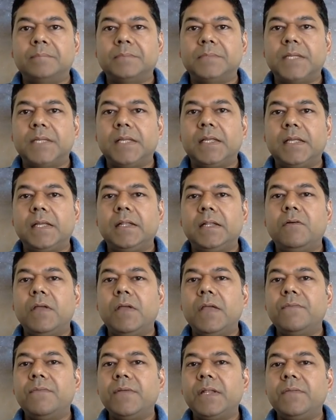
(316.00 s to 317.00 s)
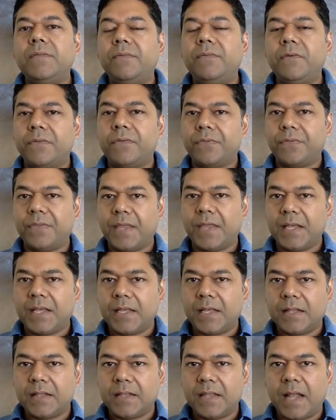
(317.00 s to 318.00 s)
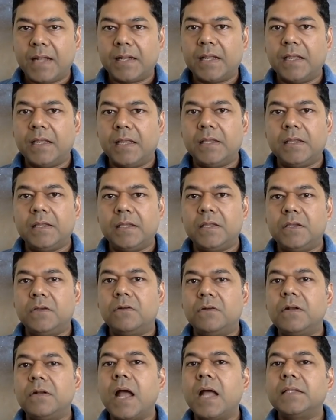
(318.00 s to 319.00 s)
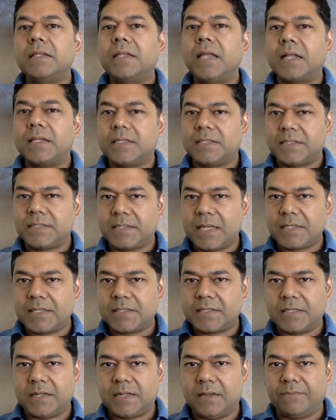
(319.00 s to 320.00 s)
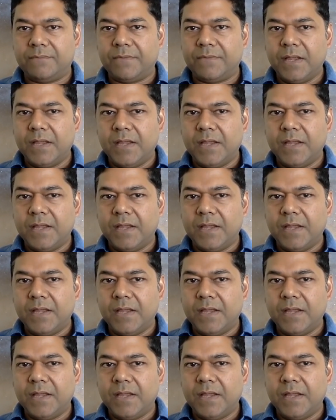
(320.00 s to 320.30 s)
even if you think that you're not that sensitive,